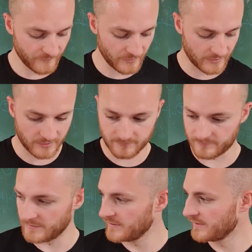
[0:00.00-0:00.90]

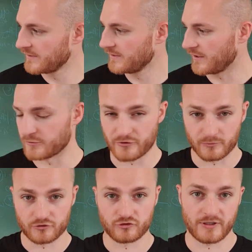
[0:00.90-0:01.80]
I also
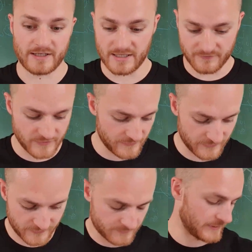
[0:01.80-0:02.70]
want to try an NFT
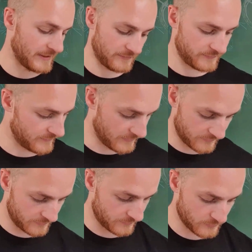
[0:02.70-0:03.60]
system, but
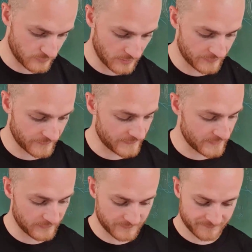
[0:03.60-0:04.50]
there's all kinds of
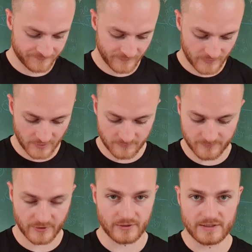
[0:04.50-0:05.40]
ideas.
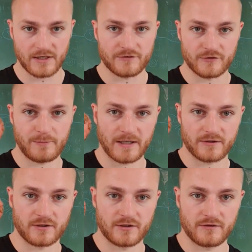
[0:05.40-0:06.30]
Yeah, I
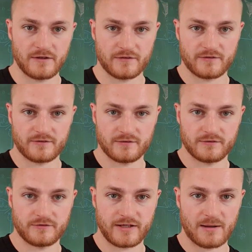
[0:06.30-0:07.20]
suspect that this
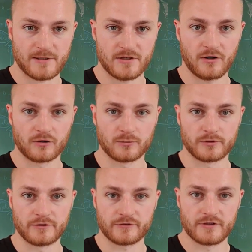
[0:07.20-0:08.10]
scabby
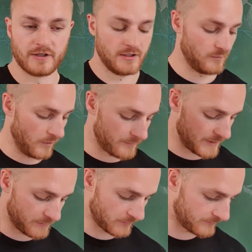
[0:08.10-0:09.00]
horribleness won't be
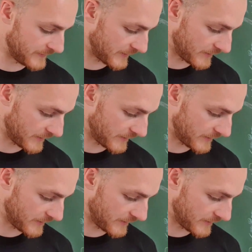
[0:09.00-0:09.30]
a problem in that